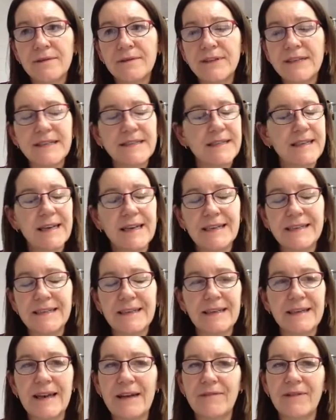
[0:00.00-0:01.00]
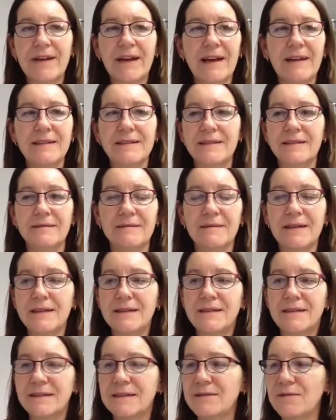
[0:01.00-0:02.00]
just the ease of the navigation.
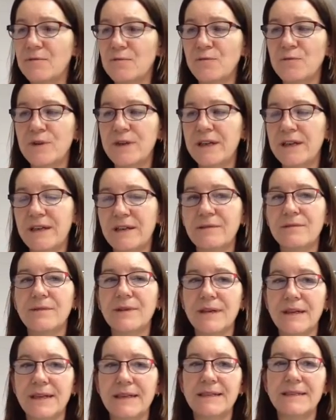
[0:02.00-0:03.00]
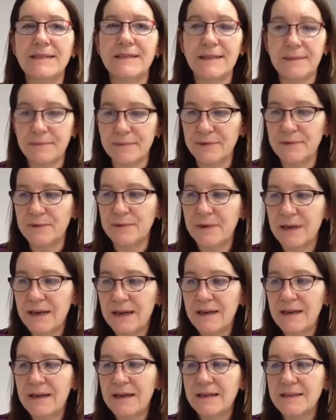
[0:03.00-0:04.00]
It's just really, really simple.
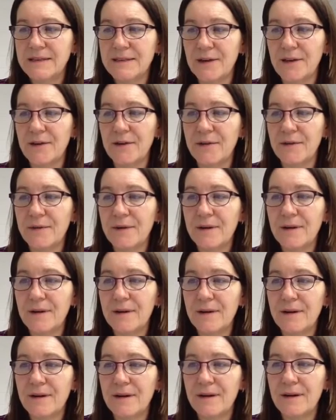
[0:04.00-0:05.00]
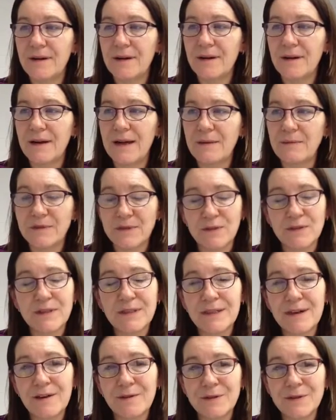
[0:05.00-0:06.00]
So it was good to
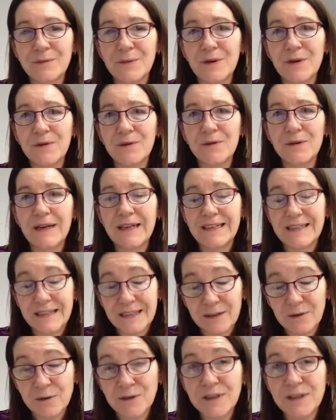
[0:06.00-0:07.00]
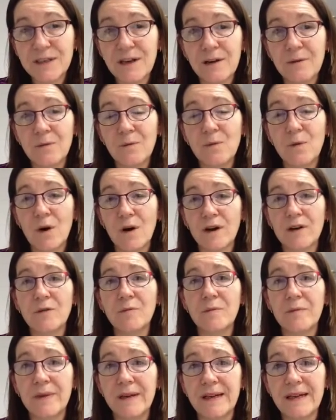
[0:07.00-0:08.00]
know it was Moodle. It's good to know what
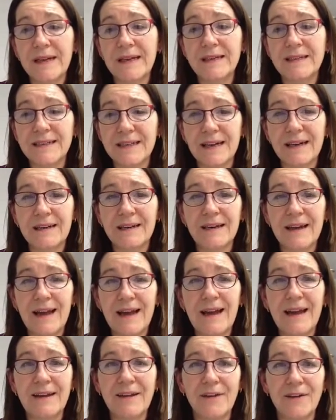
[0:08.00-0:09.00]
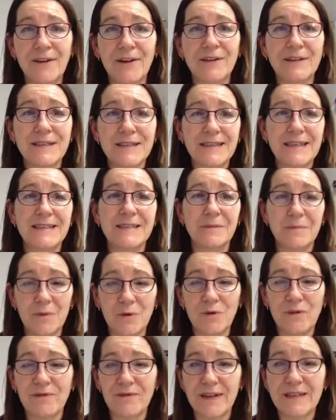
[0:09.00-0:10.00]
can be done, and I'd like to see some
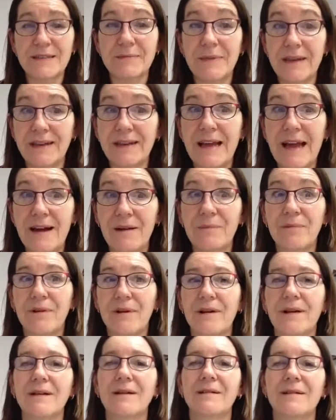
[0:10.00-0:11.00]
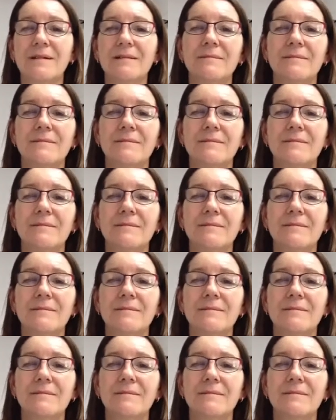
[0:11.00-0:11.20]
more investment in our product.